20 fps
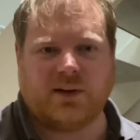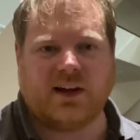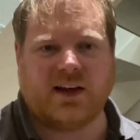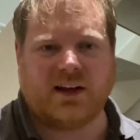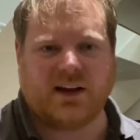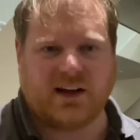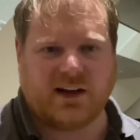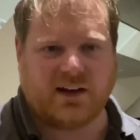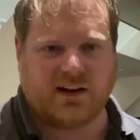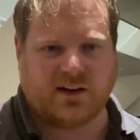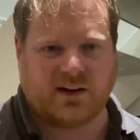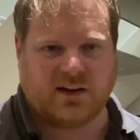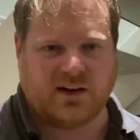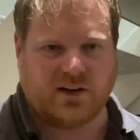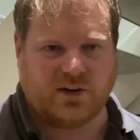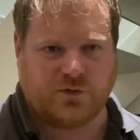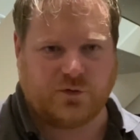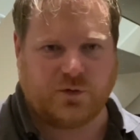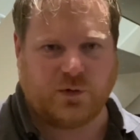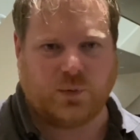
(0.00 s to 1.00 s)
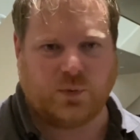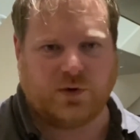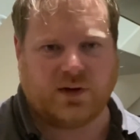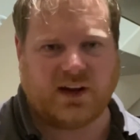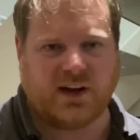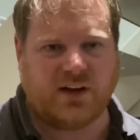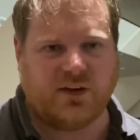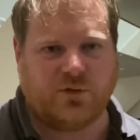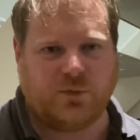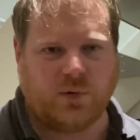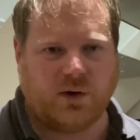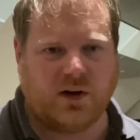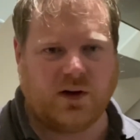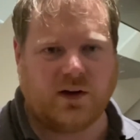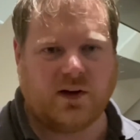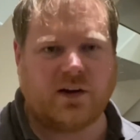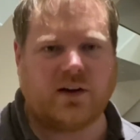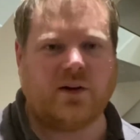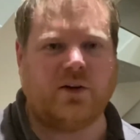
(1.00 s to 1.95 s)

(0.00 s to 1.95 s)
I had a kind of full day of work,